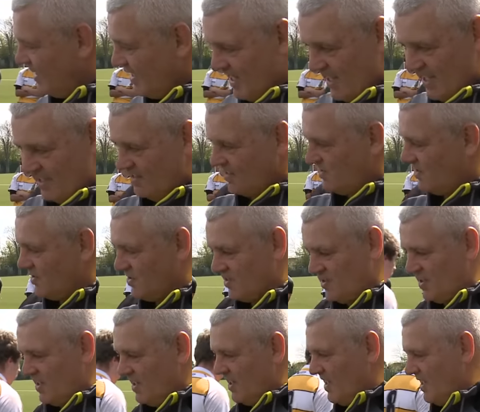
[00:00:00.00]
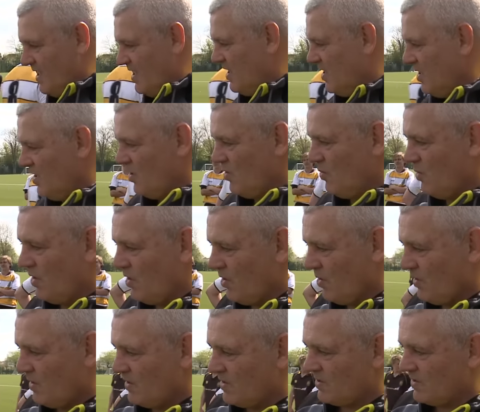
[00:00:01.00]
again, it's just uh, we're
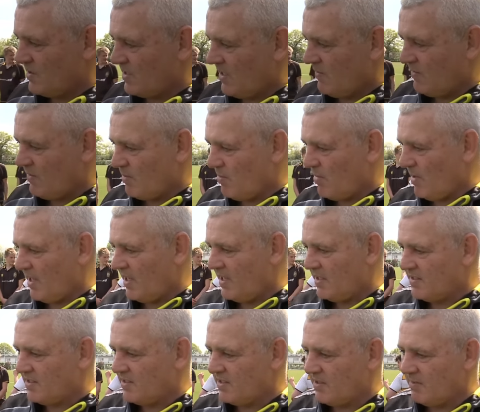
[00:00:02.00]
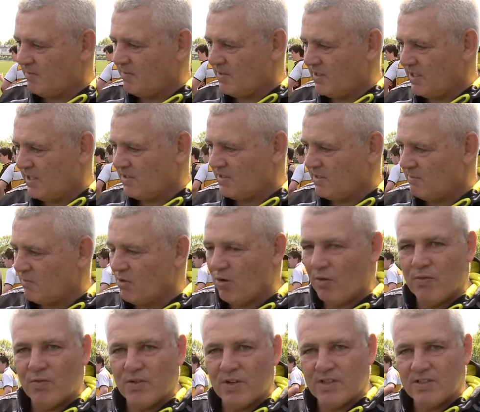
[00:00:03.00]
doing is just giving the players some, you know, some
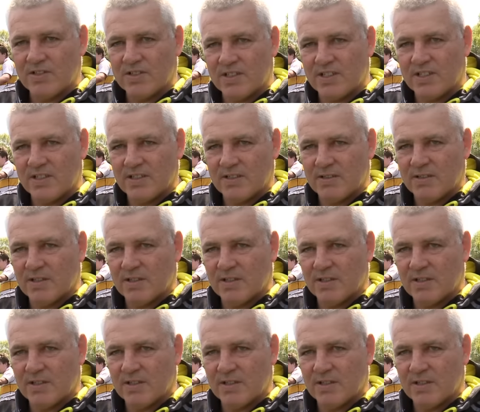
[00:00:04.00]
confidence in a,